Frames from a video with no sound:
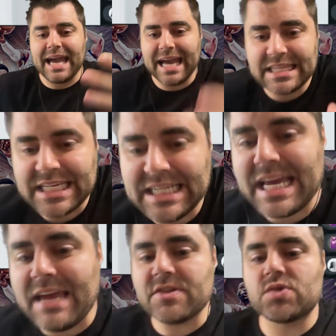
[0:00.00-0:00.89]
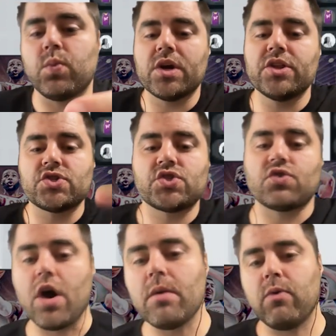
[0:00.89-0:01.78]
Anthony Davis, one of the
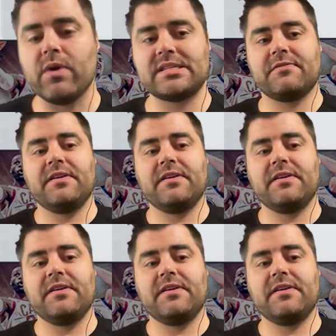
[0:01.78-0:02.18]
strong points of